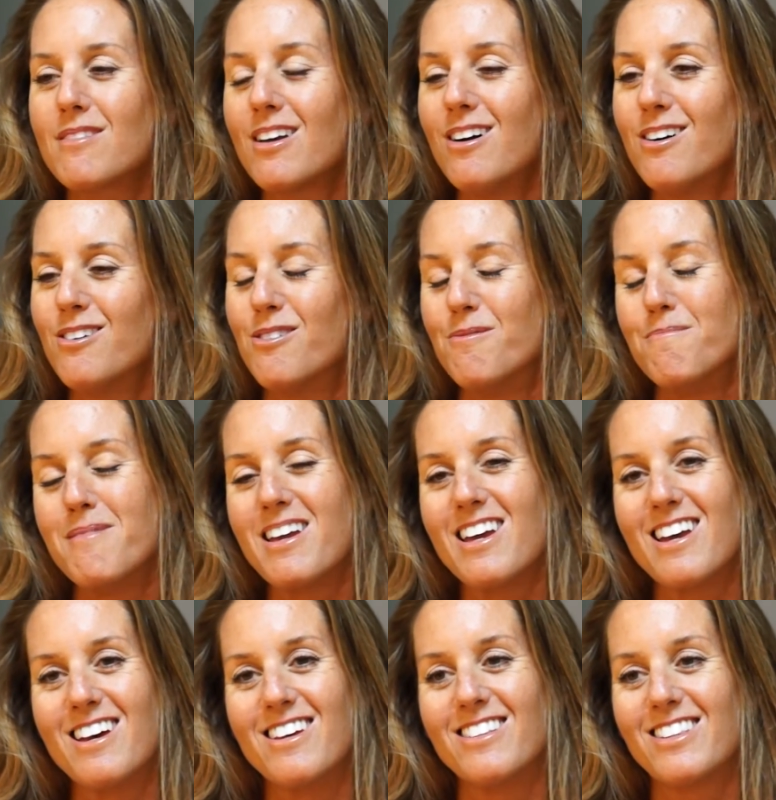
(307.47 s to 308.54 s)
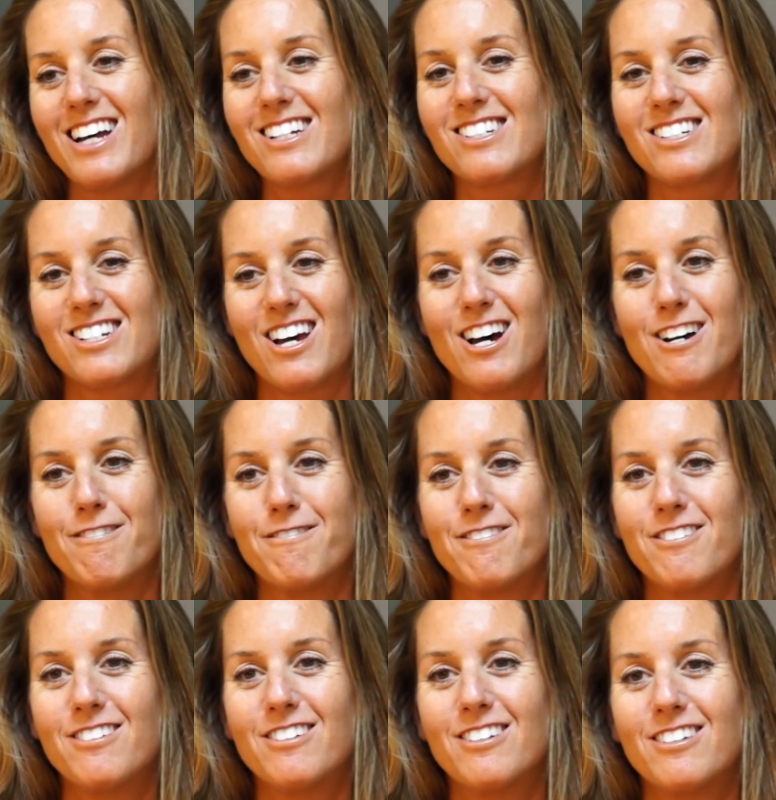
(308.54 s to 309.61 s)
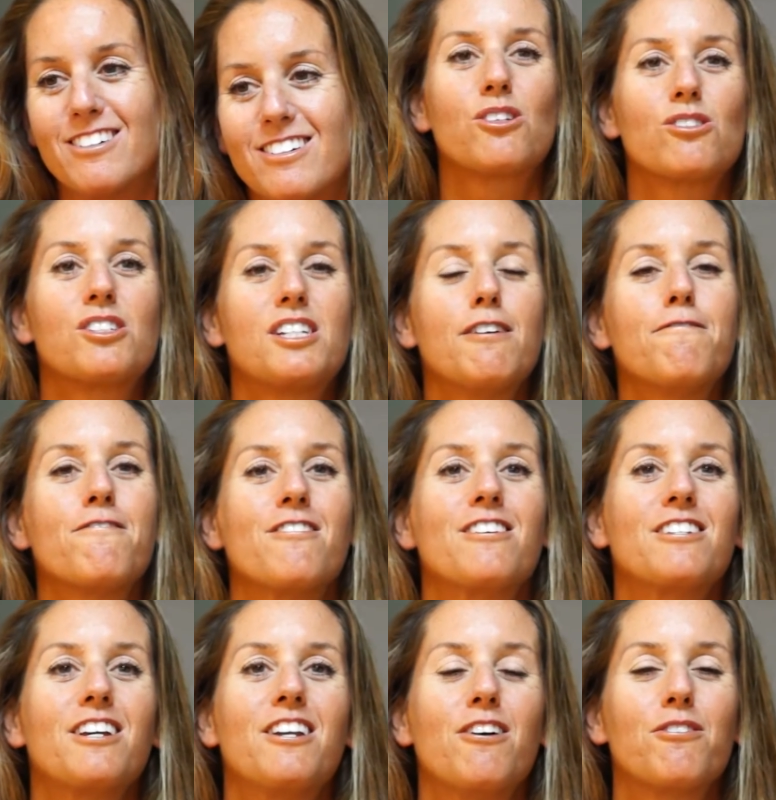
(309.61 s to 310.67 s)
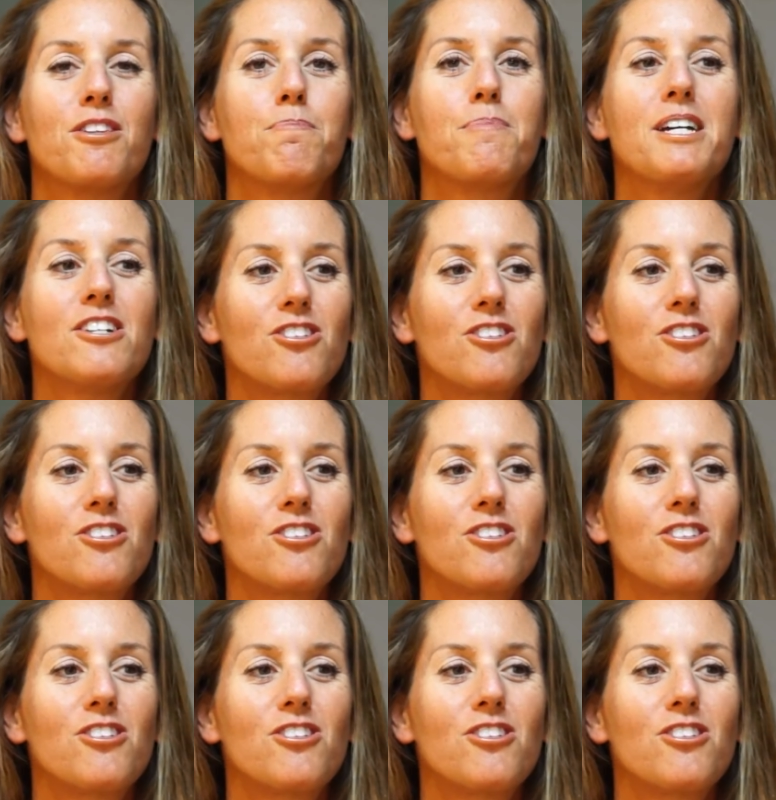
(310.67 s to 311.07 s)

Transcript: Oh man, that's tough. They're different. You know, the beach